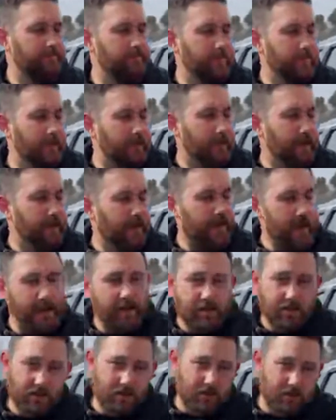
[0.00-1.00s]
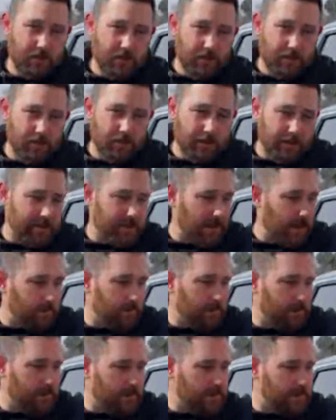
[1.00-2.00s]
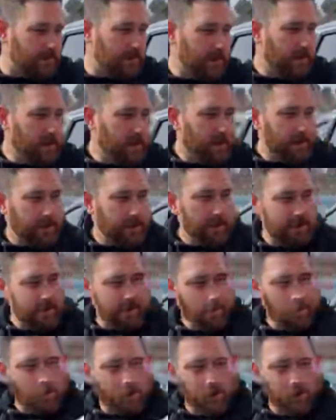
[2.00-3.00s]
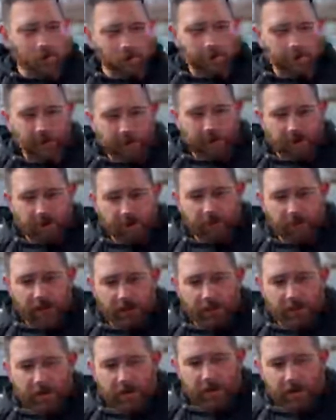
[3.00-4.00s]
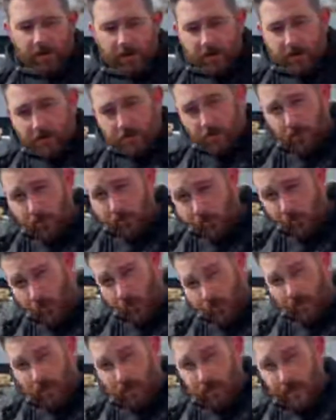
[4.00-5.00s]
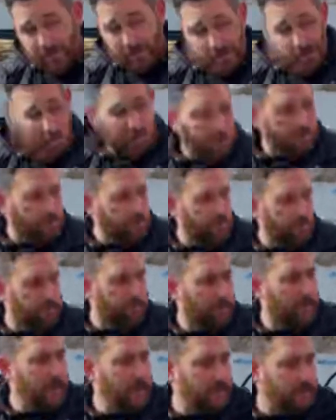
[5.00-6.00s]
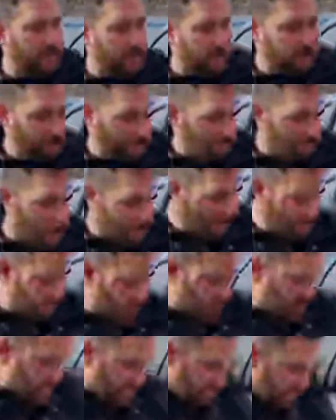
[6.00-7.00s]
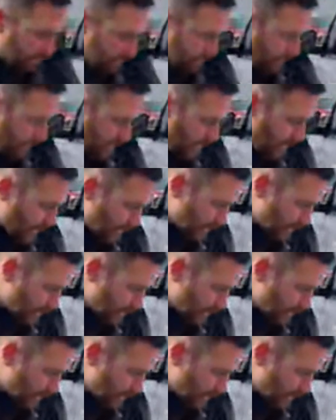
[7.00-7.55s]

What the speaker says: edgeless utility towel because it's a woven microfiber, so it won't lint all over your plastic as you use it. Okay,